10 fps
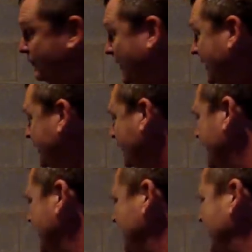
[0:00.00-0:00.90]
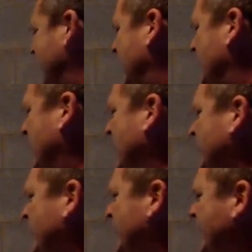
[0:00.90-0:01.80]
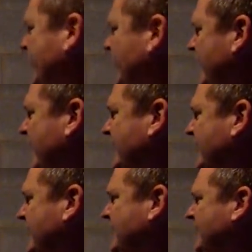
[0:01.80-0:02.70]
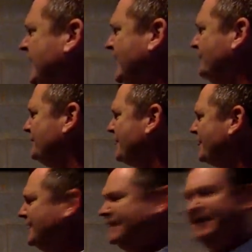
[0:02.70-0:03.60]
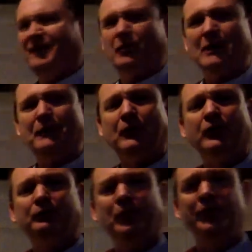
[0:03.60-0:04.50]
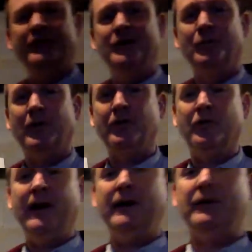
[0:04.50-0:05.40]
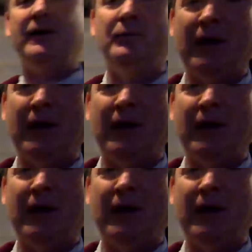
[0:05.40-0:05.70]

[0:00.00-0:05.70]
bytes. I apologize that the whiteboard didn't work great, but